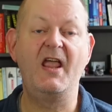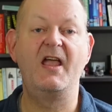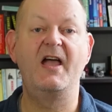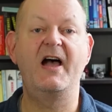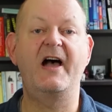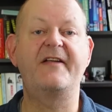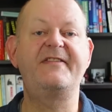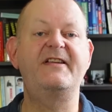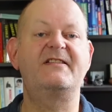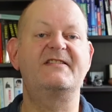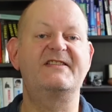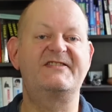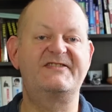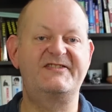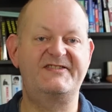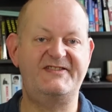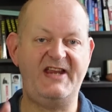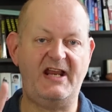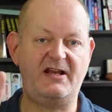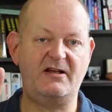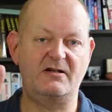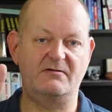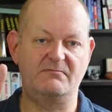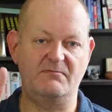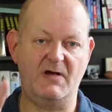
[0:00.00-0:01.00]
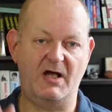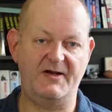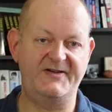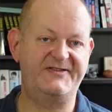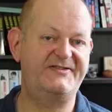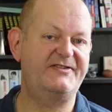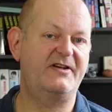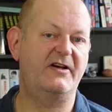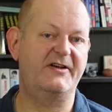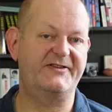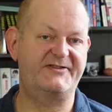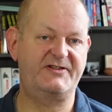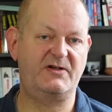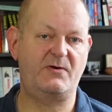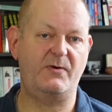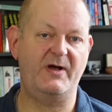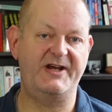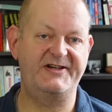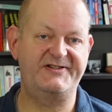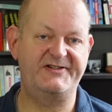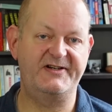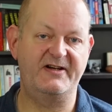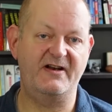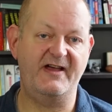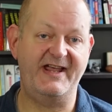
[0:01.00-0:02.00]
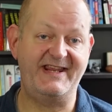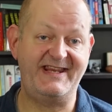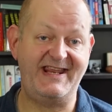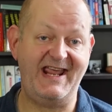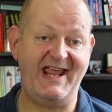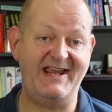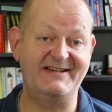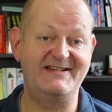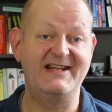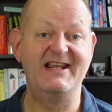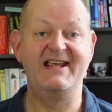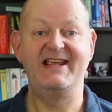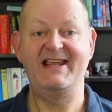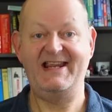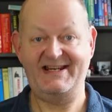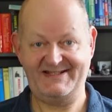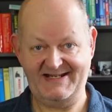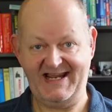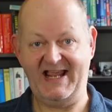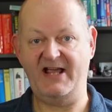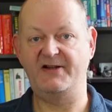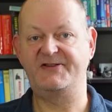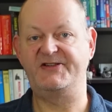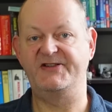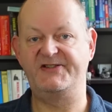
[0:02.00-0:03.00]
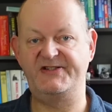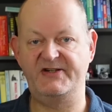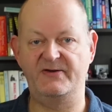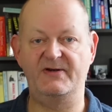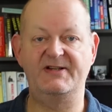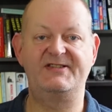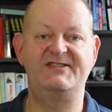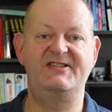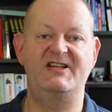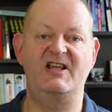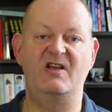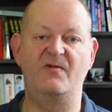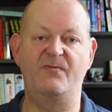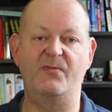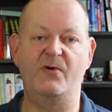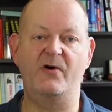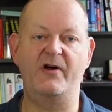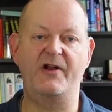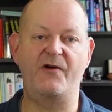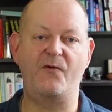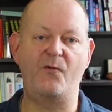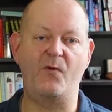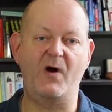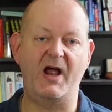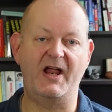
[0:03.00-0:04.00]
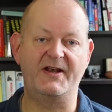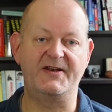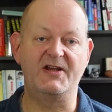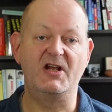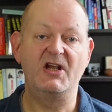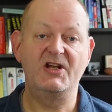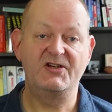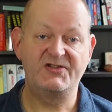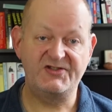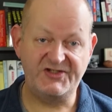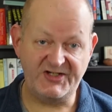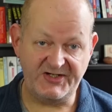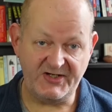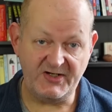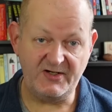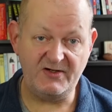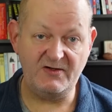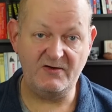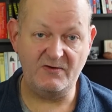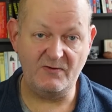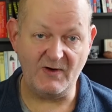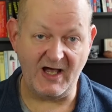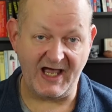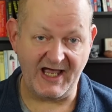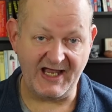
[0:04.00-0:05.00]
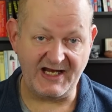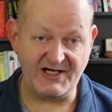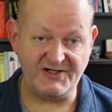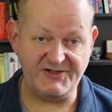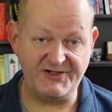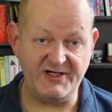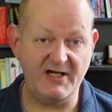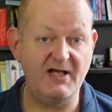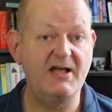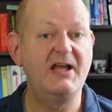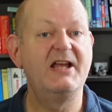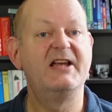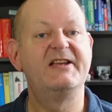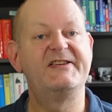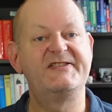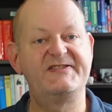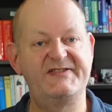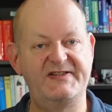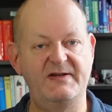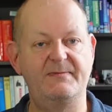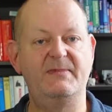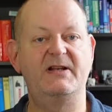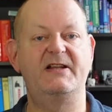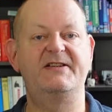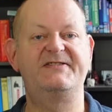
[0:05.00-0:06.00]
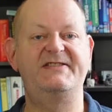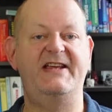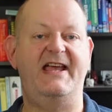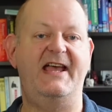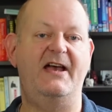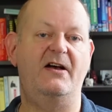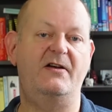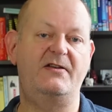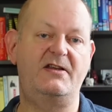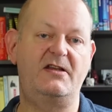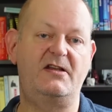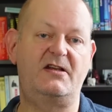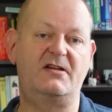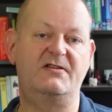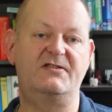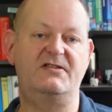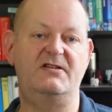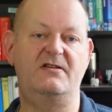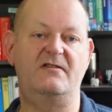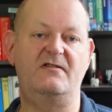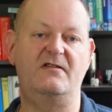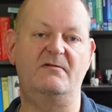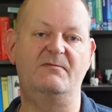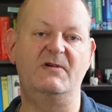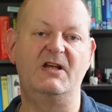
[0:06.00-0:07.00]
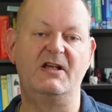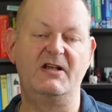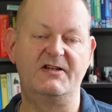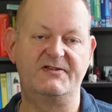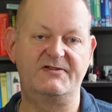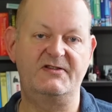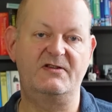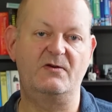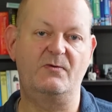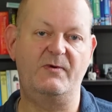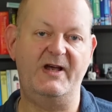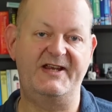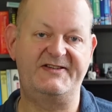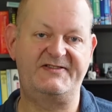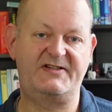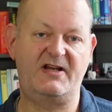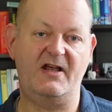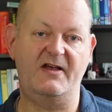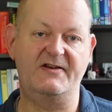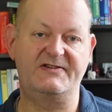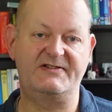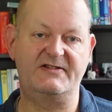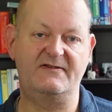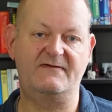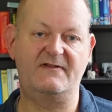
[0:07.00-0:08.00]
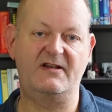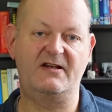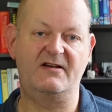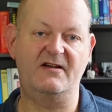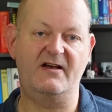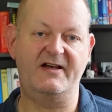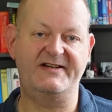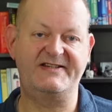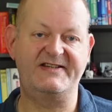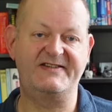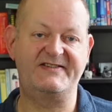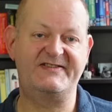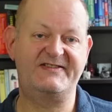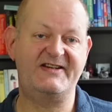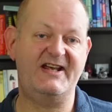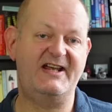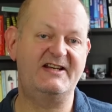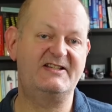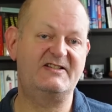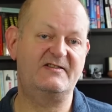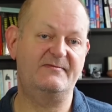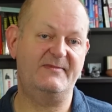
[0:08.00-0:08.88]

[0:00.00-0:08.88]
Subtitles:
I think the second most asked question I get is how to do a tier point run to Asia, similar to how you can do them to the west coast of the United States.